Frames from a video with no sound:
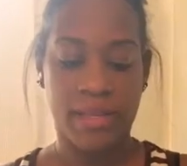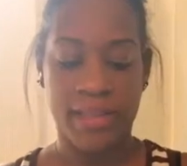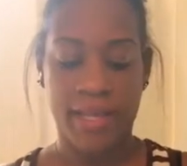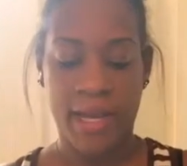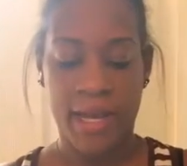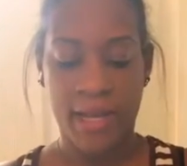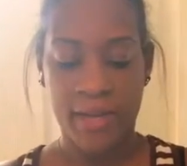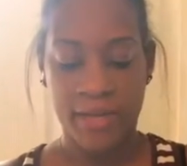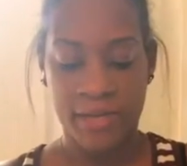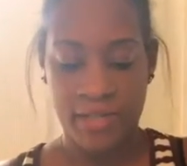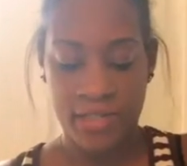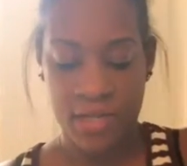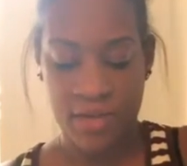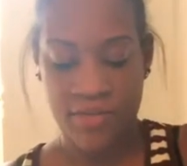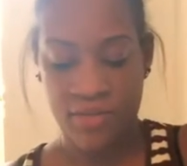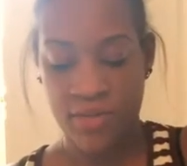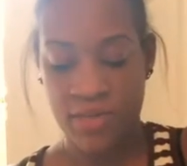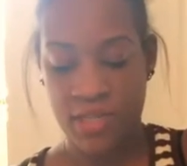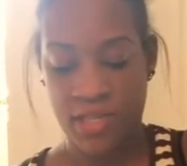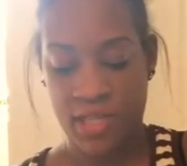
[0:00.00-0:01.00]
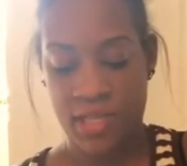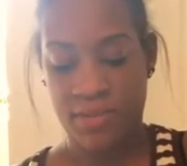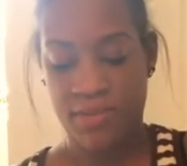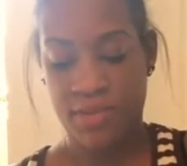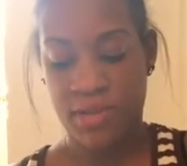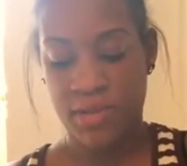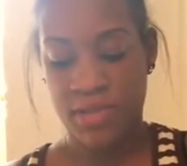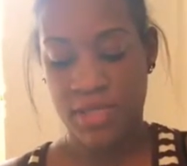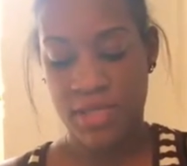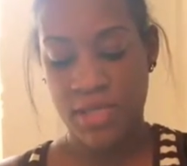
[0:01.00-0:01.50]
that instead of using the
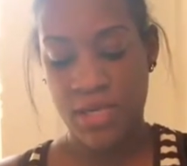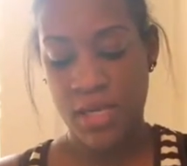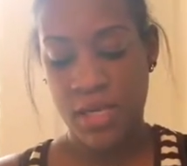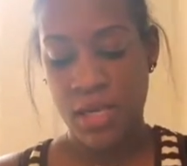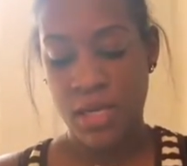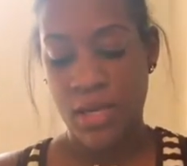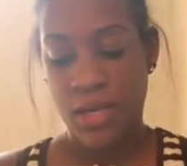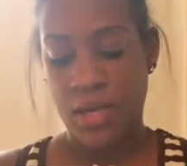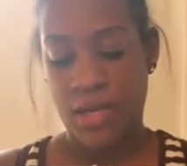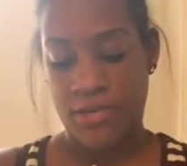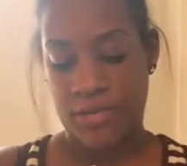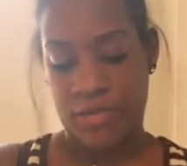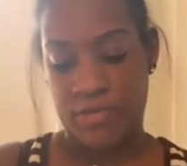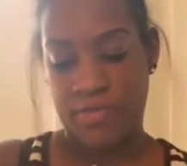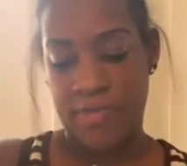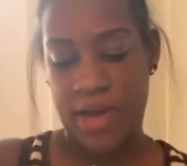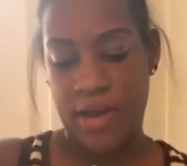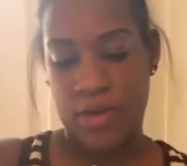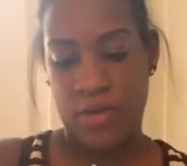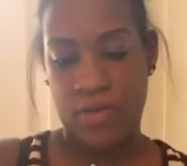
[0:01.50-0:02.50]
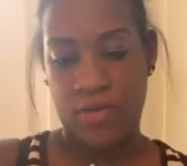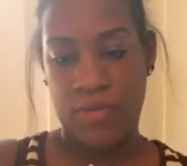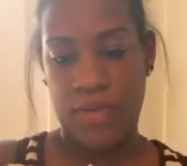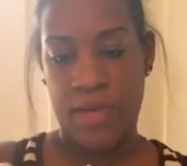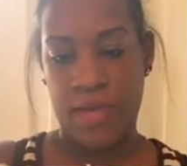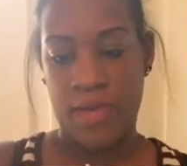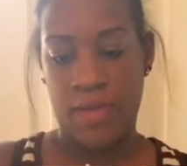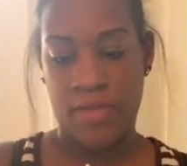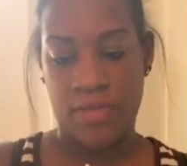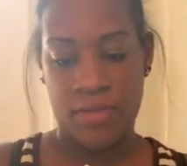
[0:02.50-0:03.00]
clip-ins. Because they're metal,
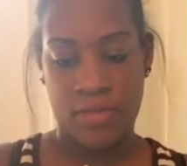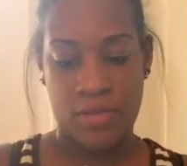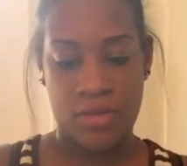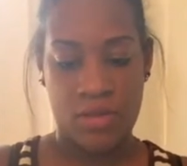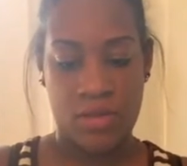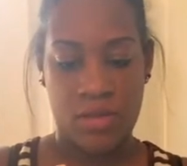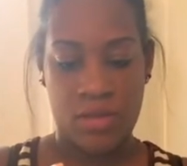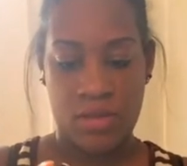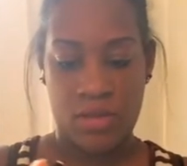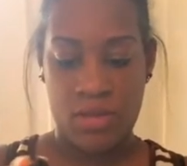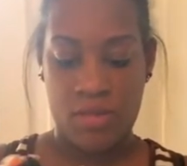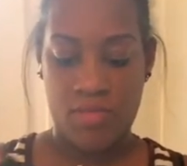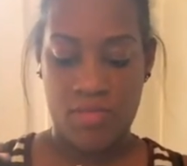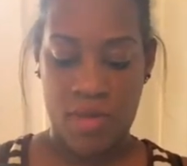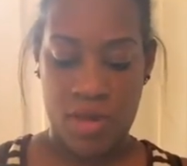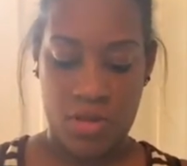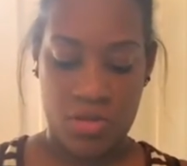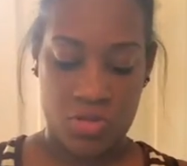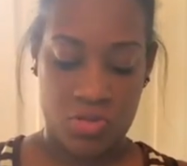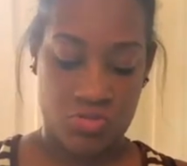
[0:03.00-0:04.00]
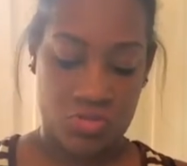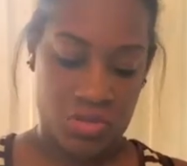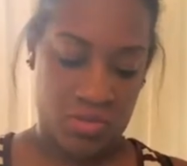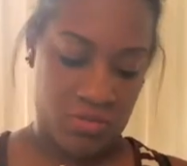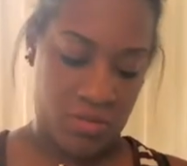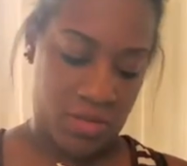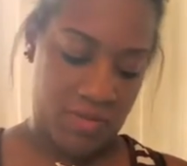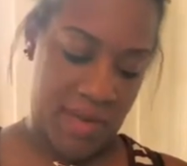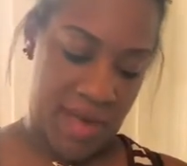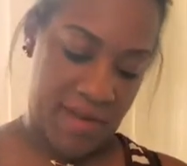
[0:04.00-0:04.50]
and metal is really,
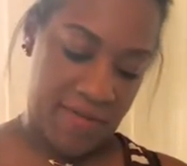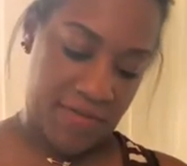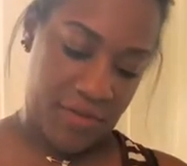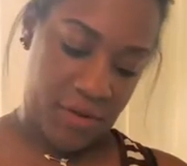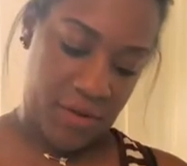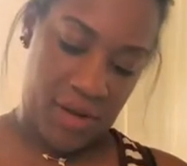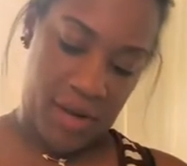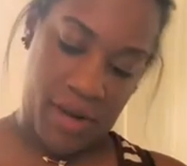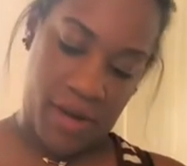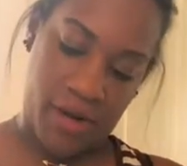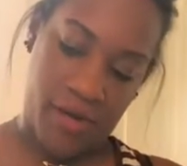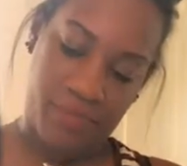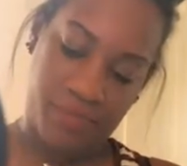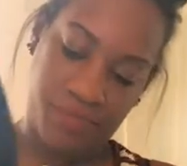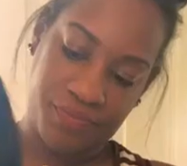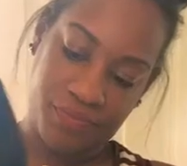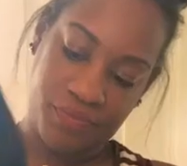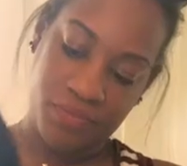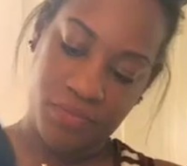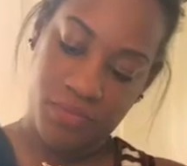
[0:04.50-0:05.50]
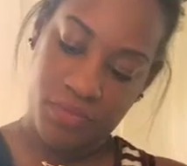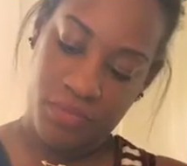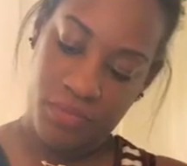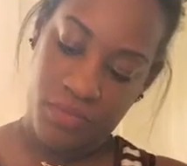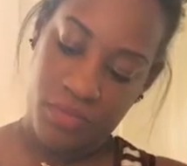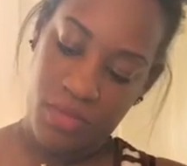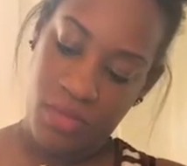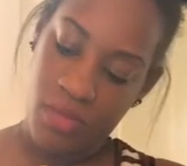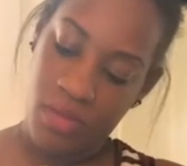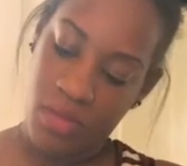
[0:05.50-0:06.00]
really bad for your hair.
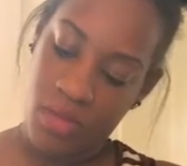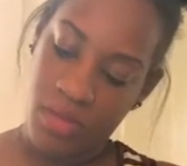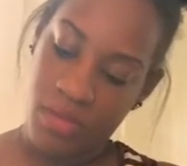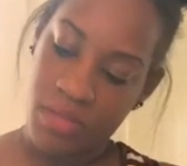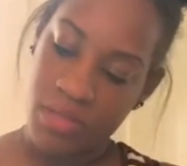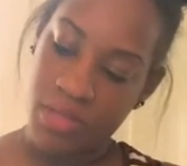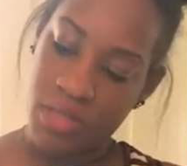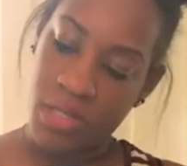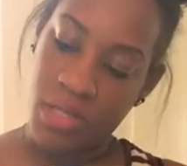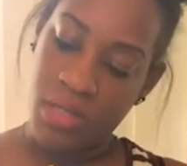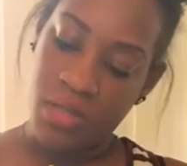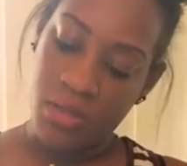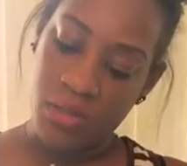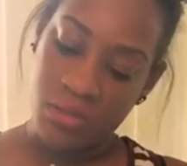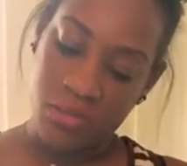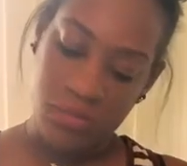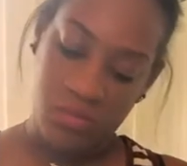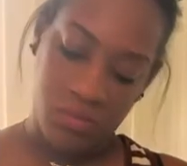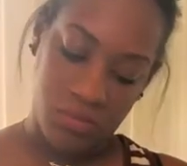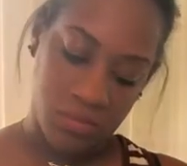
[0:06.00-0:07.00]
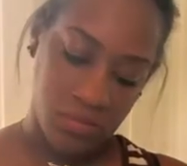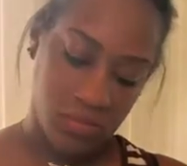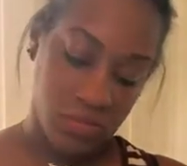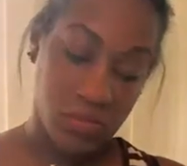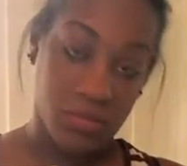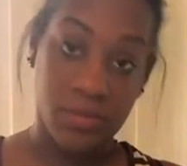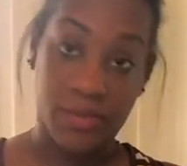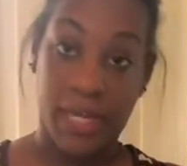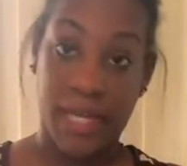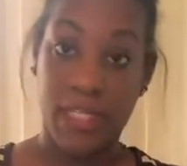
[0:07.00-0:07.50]
So
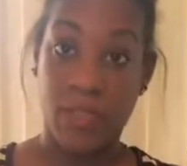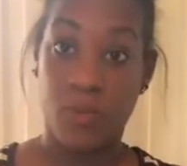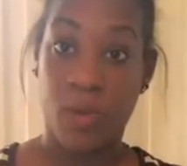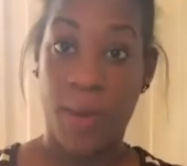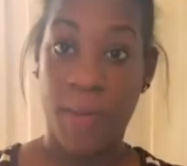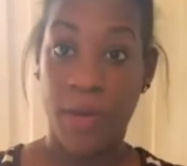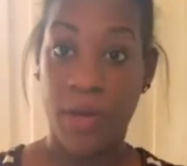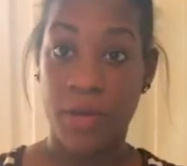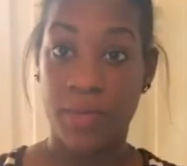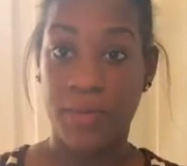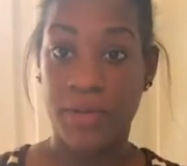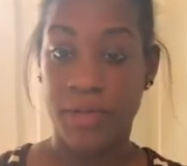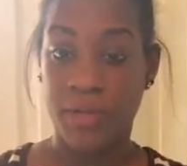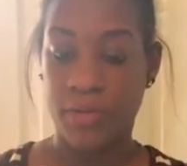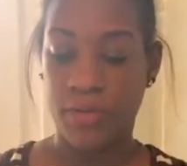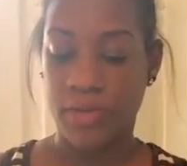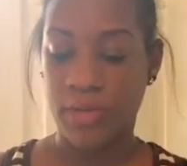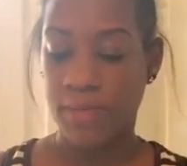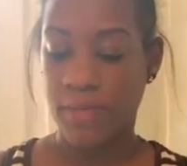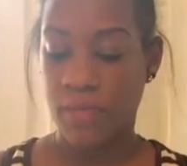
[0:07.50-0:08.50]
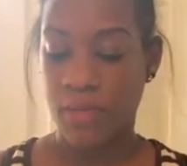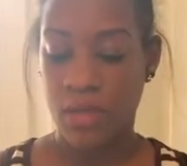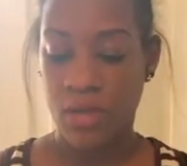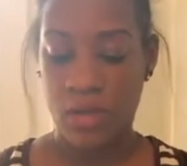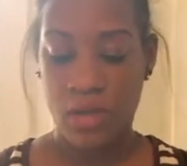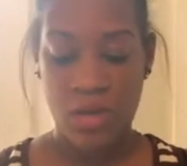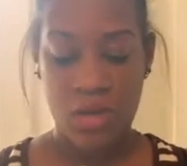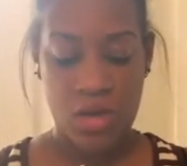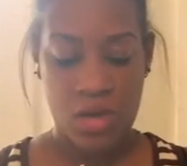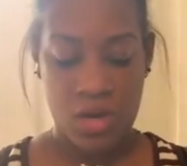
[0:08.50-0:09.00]
that's what I'm going to be doing.
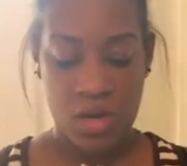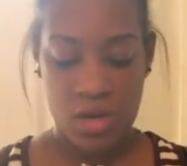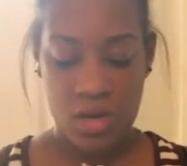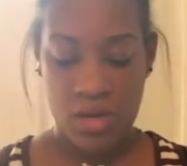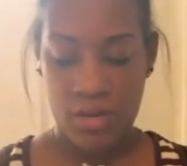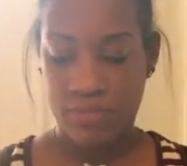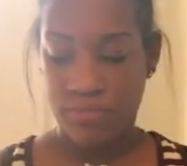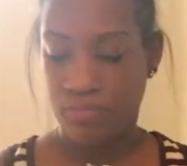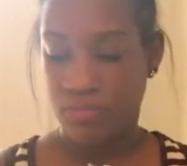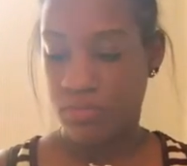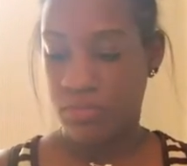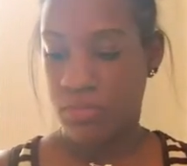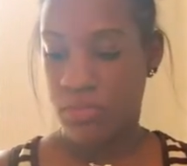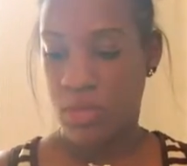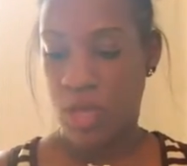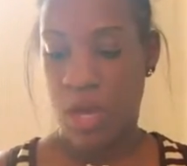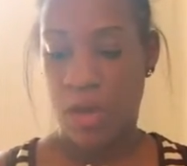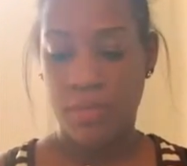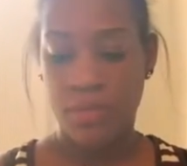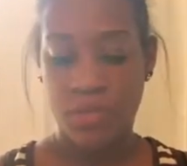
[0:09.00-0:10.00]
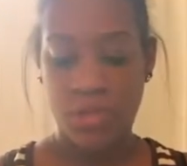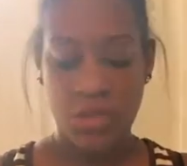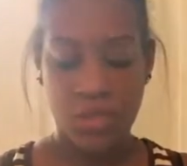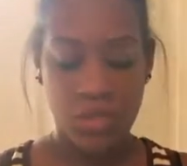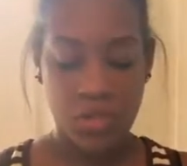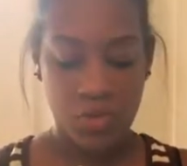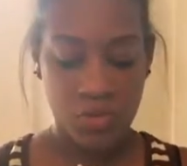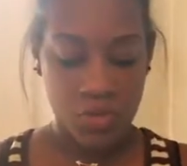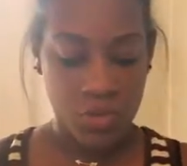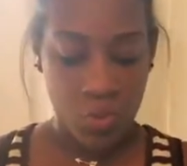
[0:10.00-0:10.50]
I'm just going
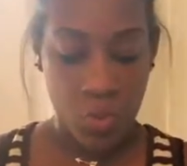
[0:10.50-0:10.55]
to use